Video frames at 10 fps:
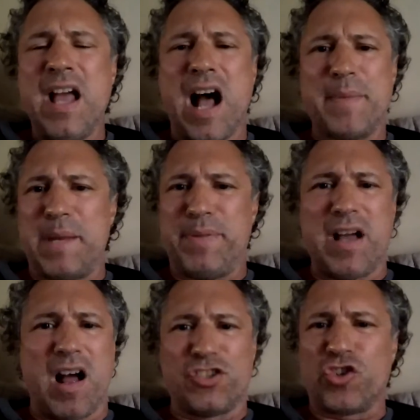I'm going to be
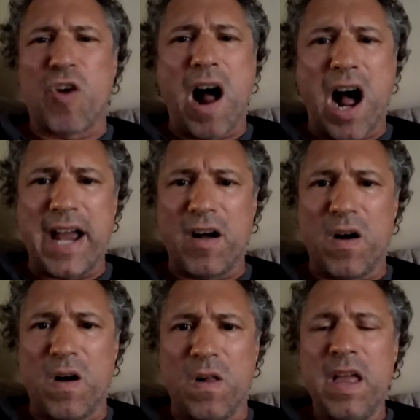on
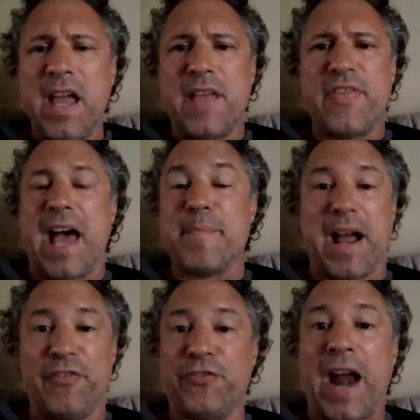trial, that
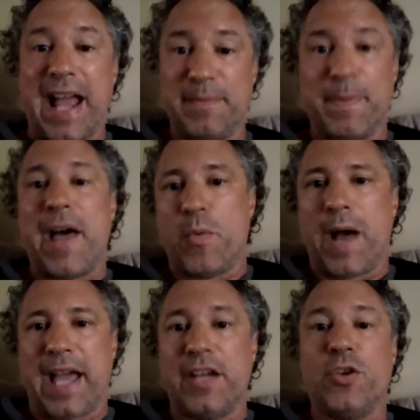my friend, by the
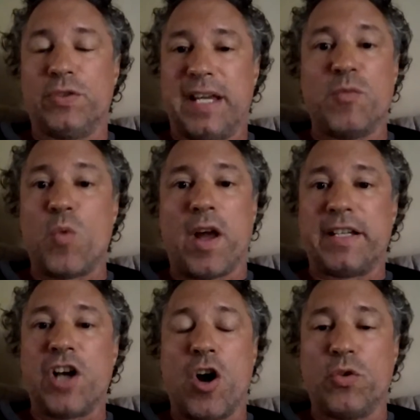way, who didn't want to
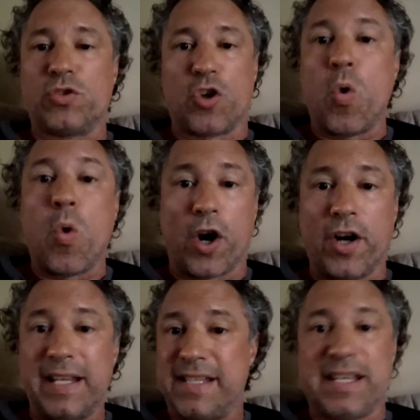go to
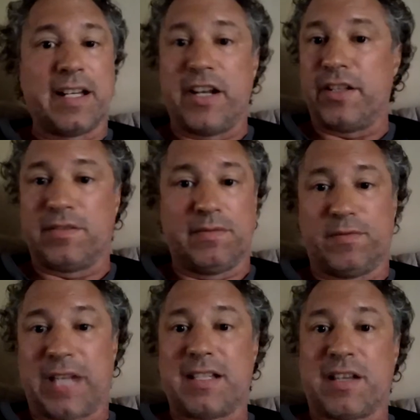court, isn't going to
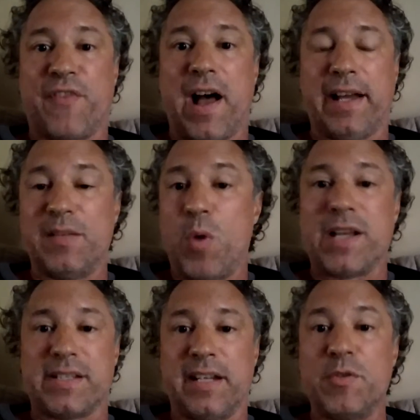testify. He
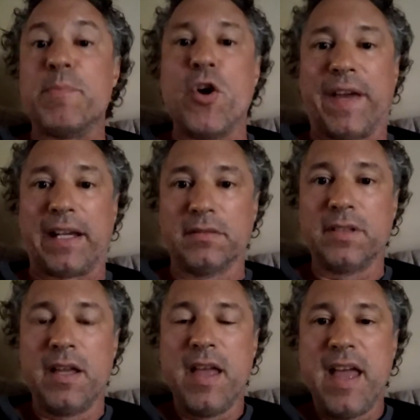wasn't. He was moving.
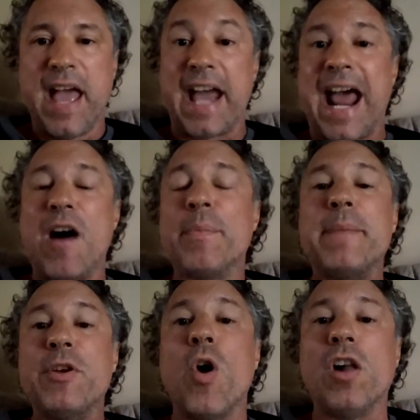And how I'm going
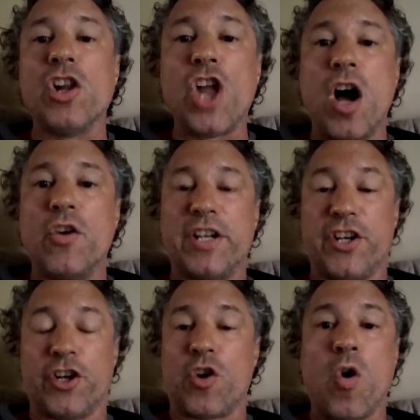to be all alone, and
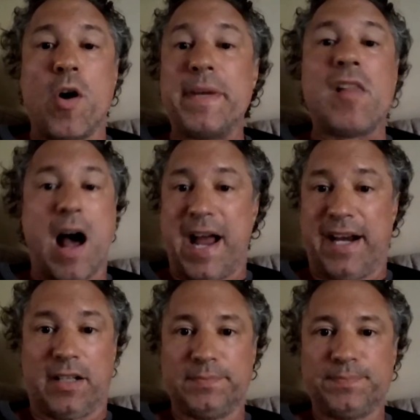they're going to call me a
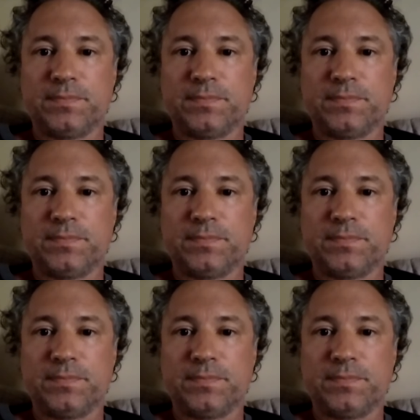liar.